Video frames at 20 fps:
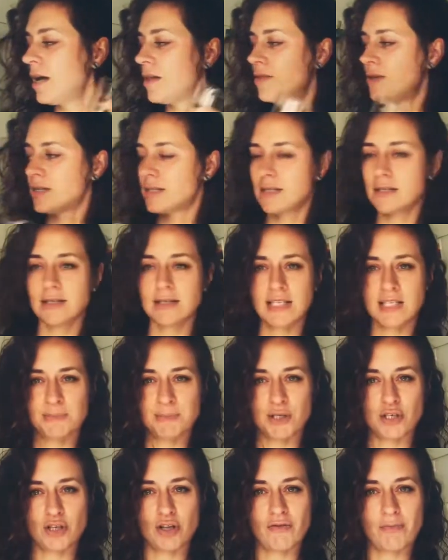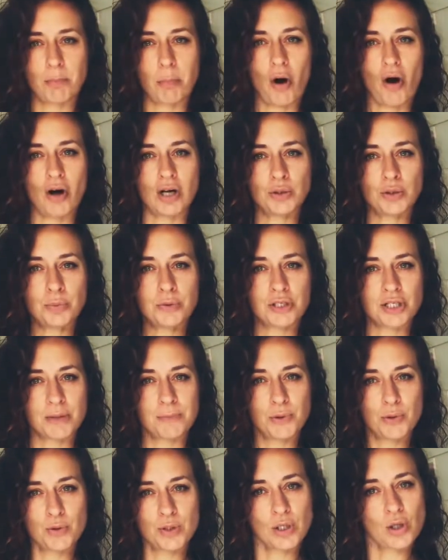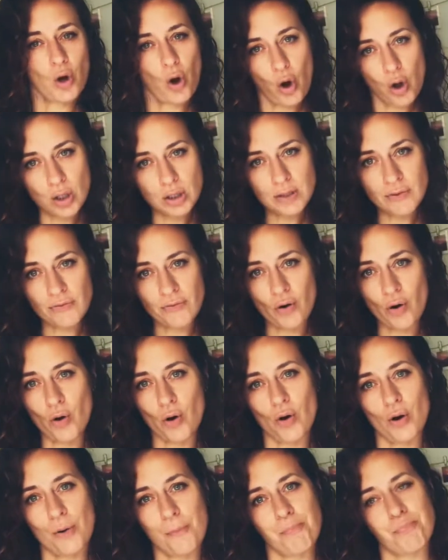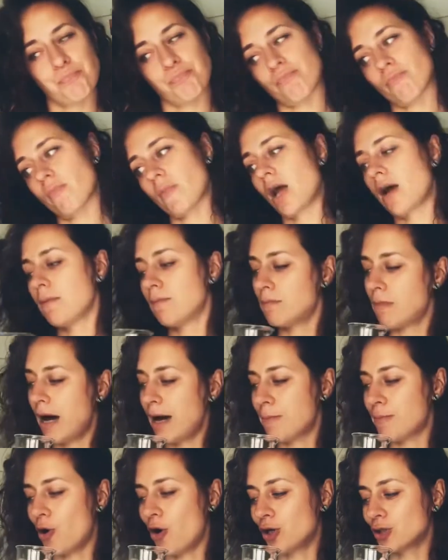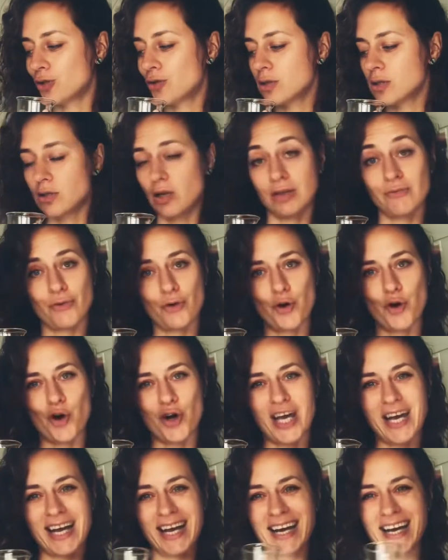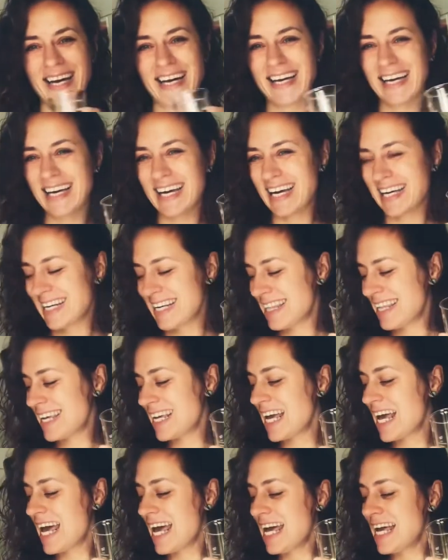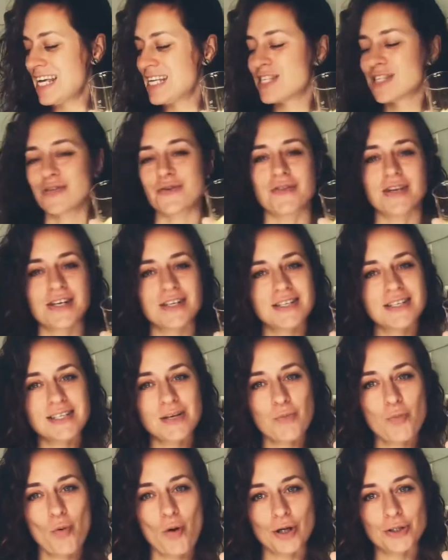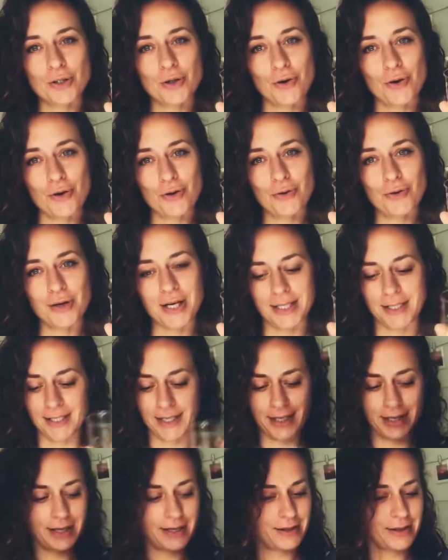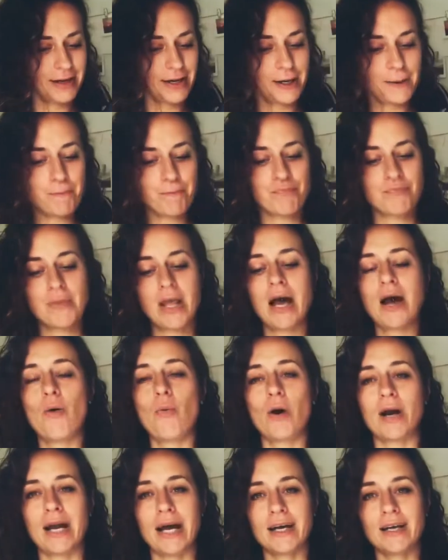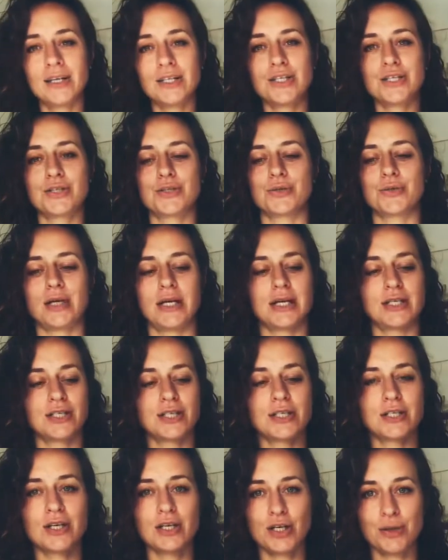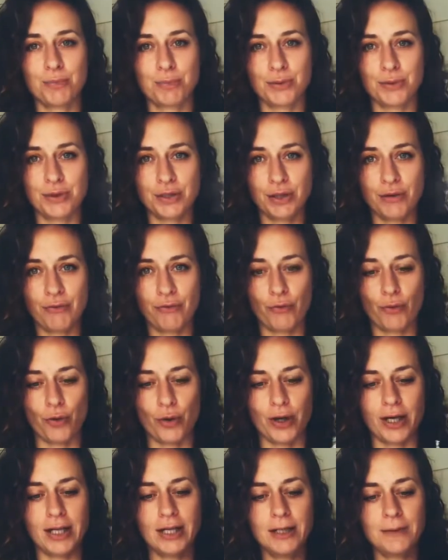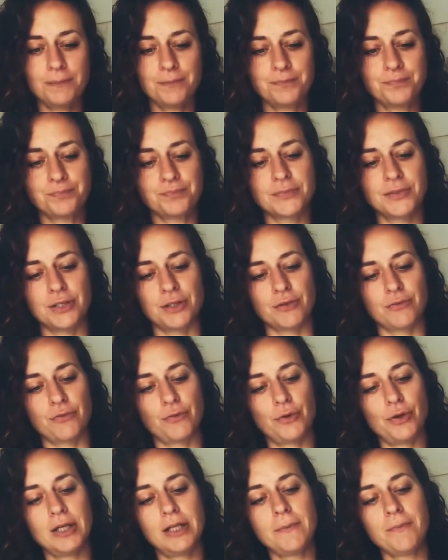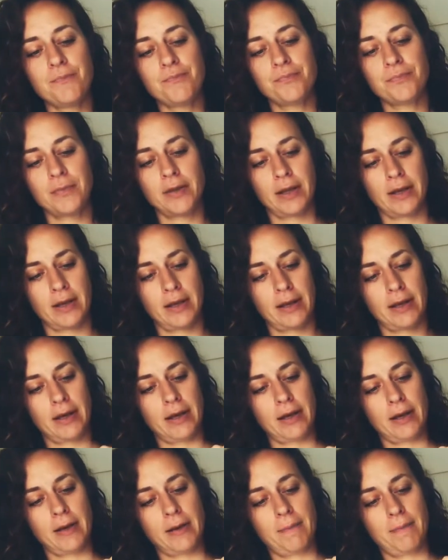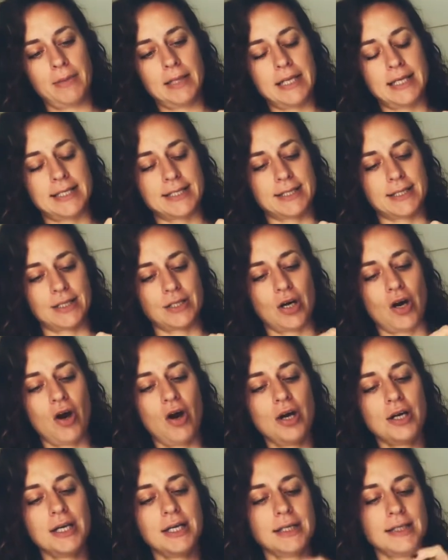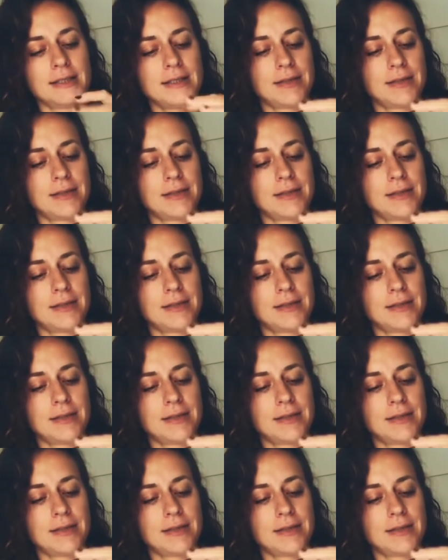This is a special pot which I'm using only for my products, not for cooking anything. So there is some water already there. What I'm gonna do, I'm just gonna put a foil, tin foil, place it on it.